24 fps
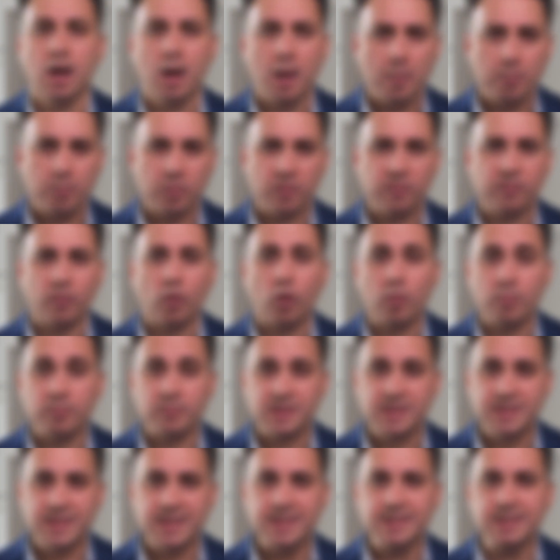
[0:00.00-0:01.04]
Perform
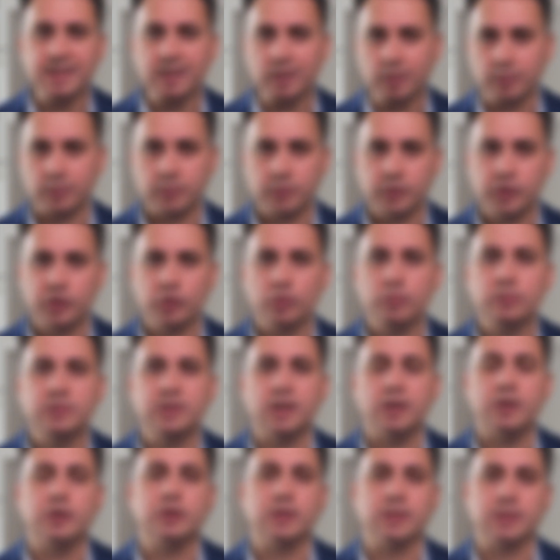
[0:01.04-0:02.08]
detailed due
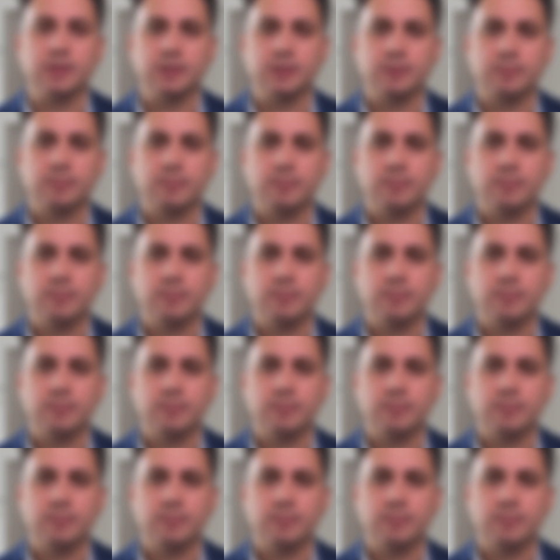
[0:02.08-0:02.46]
diligence.